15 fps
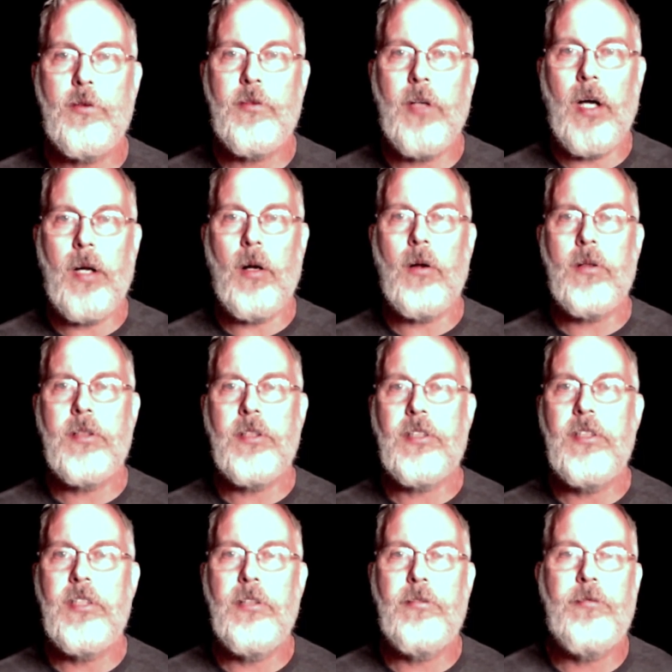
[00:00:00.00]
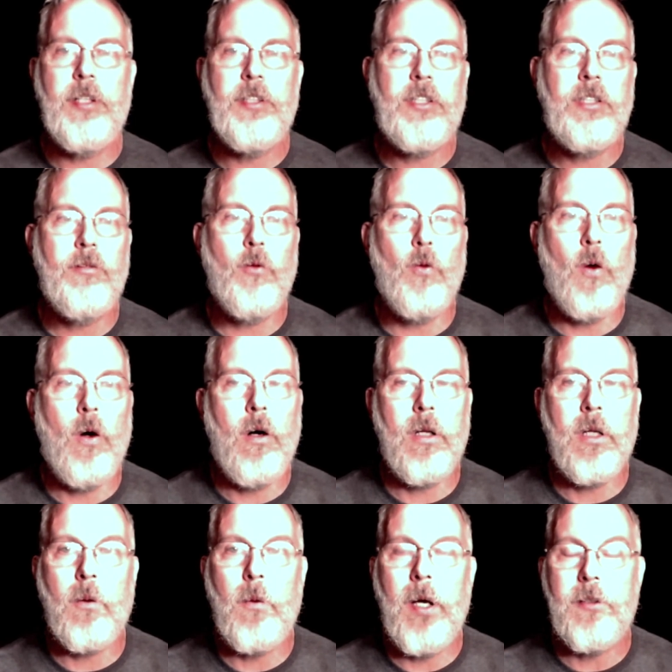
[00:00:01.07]
got this defensive
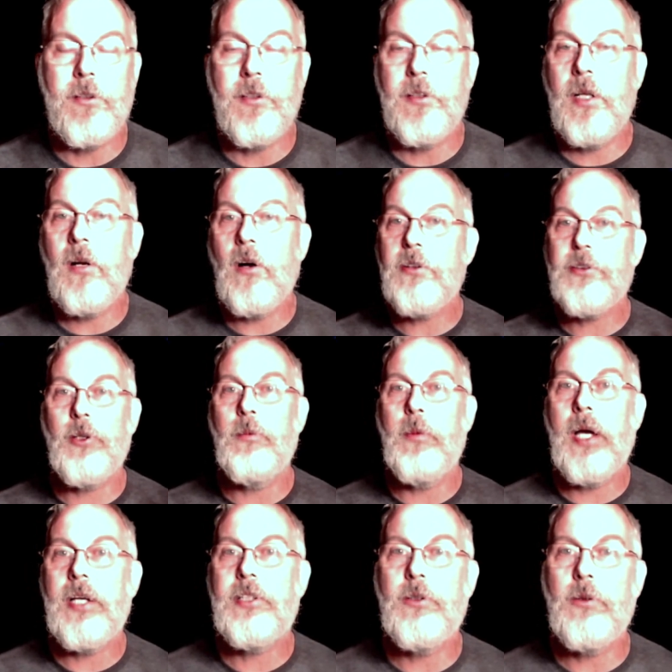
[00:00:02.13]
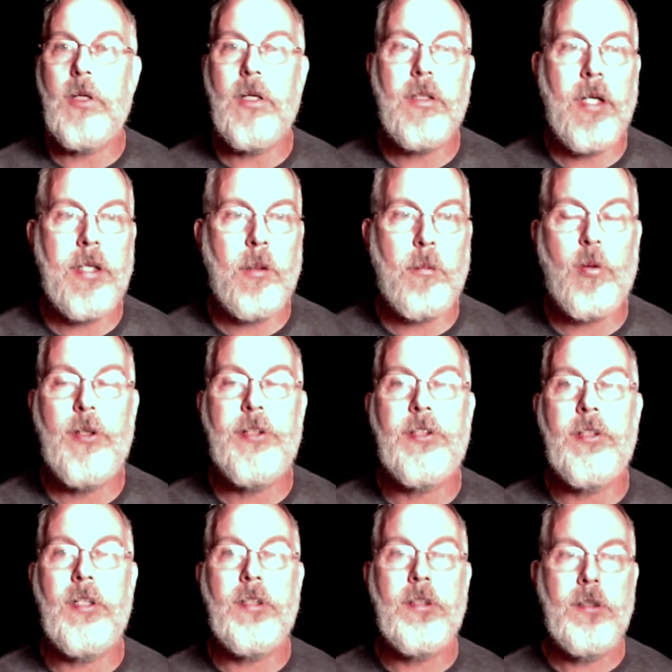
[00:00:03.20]
wall around you that also makes you a, like a
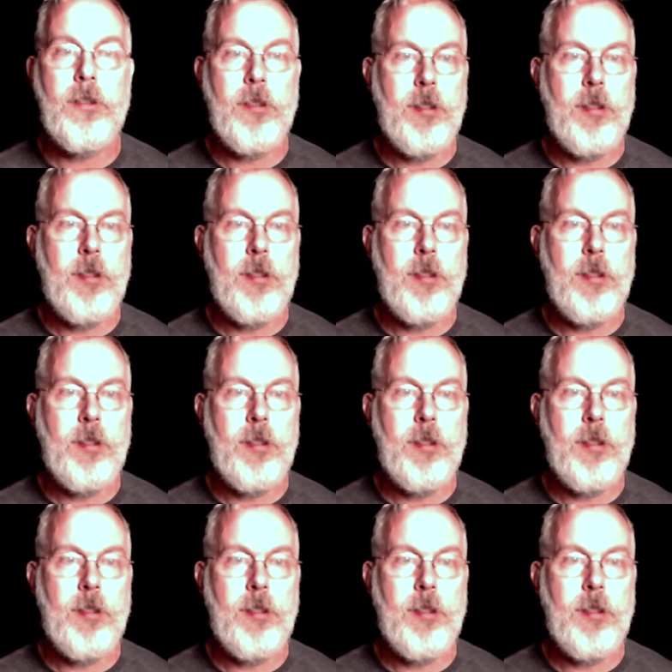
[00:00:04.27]
prisoner